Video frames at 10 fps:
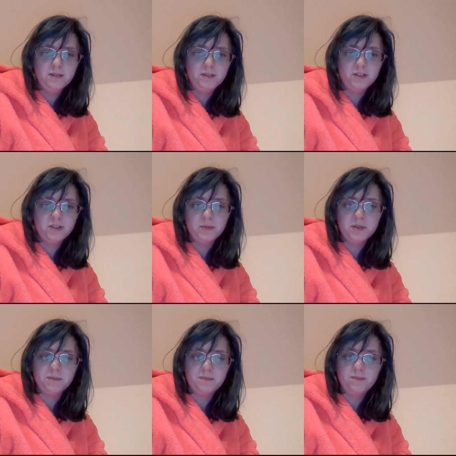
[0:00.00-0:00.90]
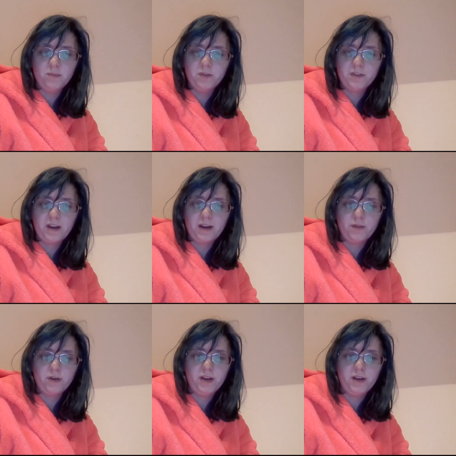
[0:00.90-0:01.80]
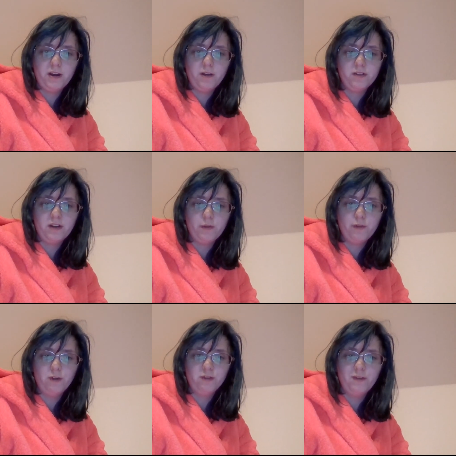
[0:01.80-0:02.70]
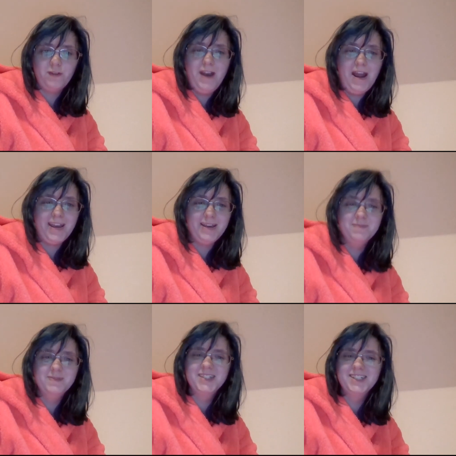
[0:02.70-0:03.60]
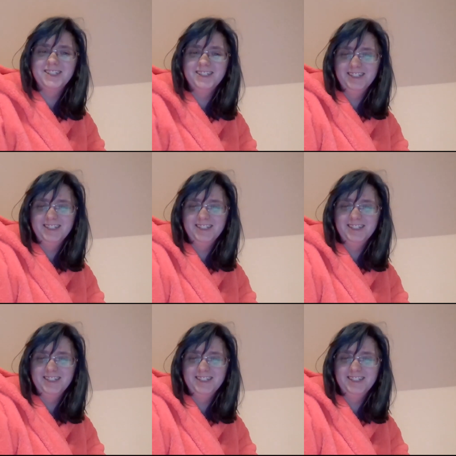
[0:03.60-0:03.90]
Some of the ones I have on here. I also have a folder of names